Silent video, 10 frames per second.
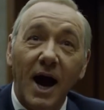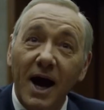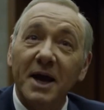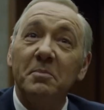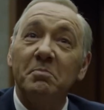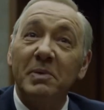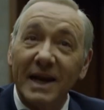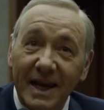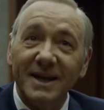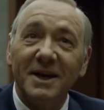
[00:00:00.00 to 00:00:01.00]
I am
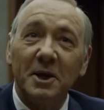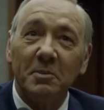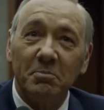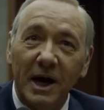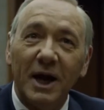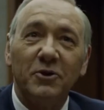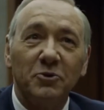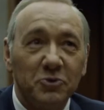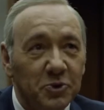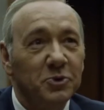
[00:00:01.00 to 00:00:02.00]
playing by
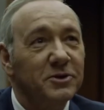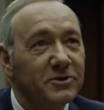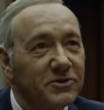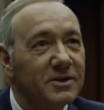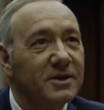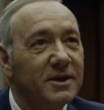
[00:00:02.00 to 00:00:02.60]
the rules.